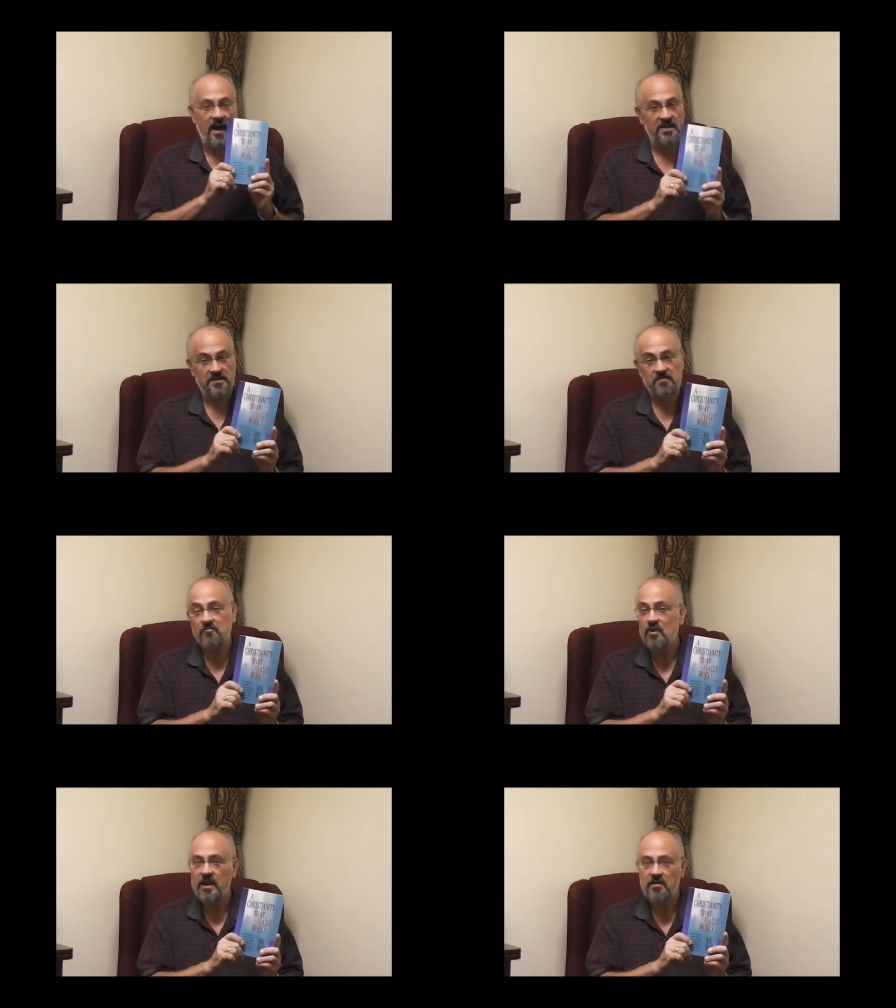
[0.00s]
I
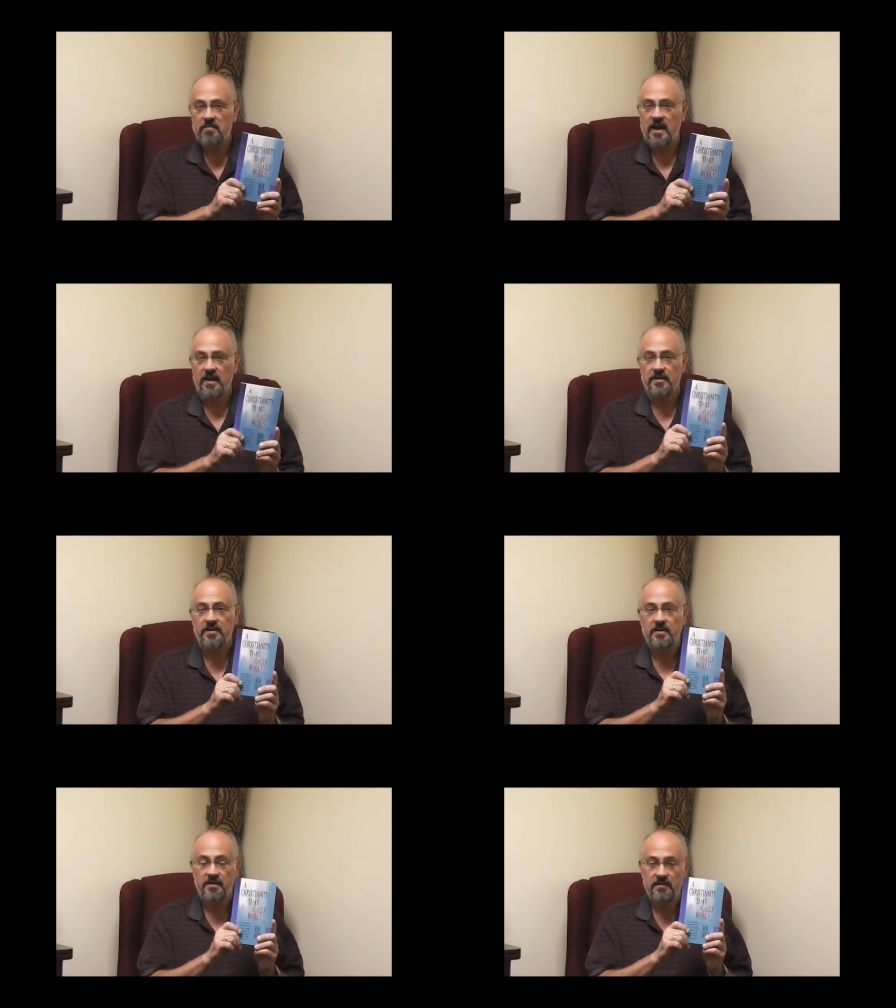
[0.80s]
recommend
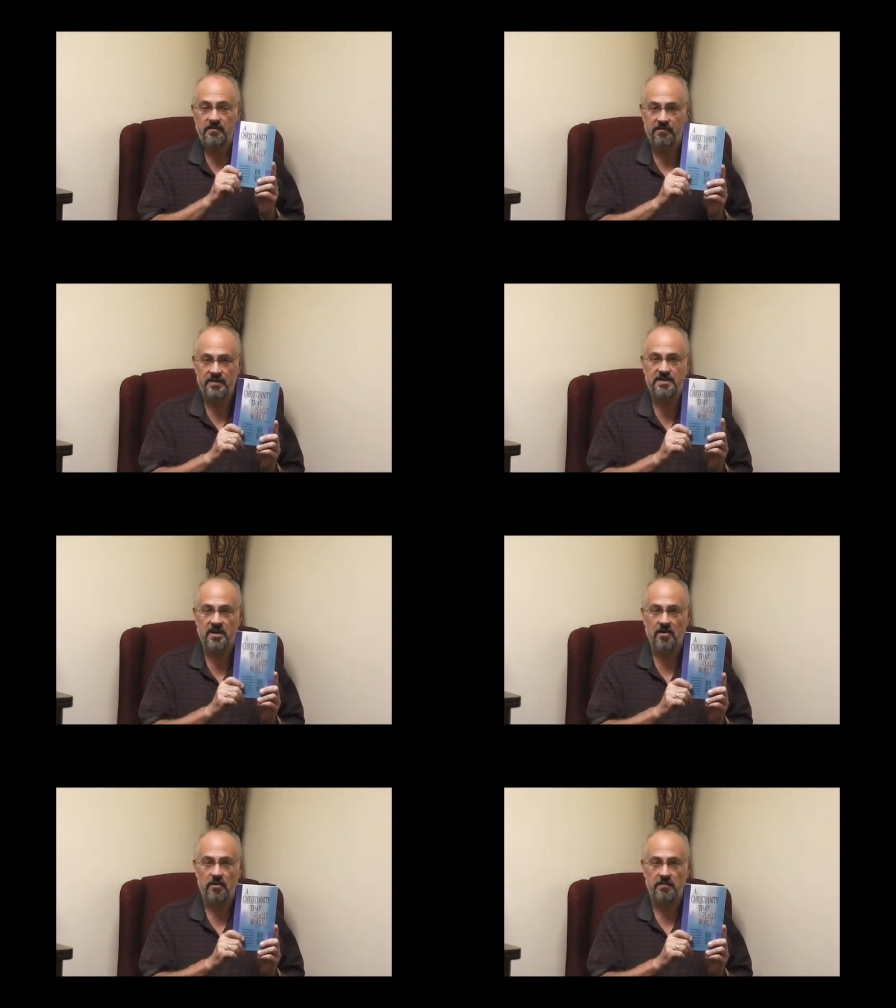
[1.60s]

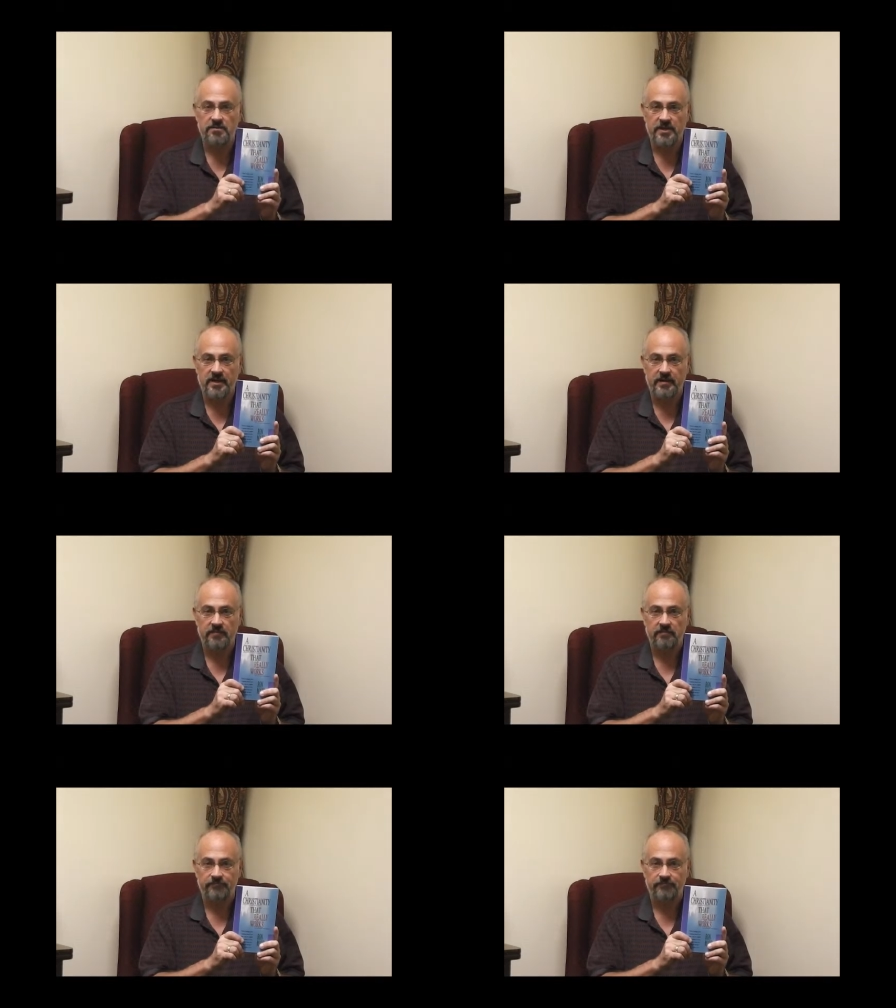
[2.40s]
visit our website